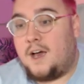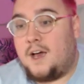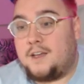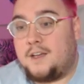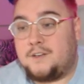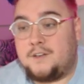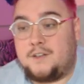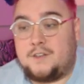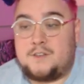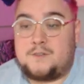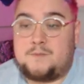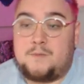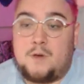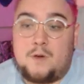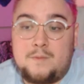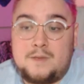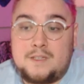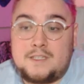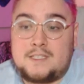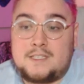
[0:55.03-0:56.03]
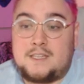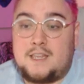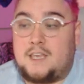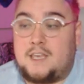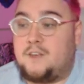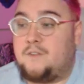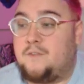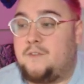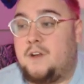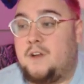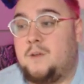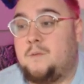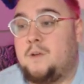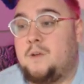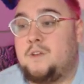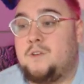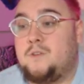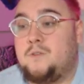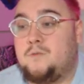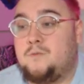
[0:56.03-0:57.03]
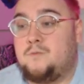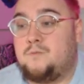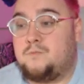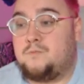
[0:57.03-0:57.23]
during those moments. Thank you for anyone who,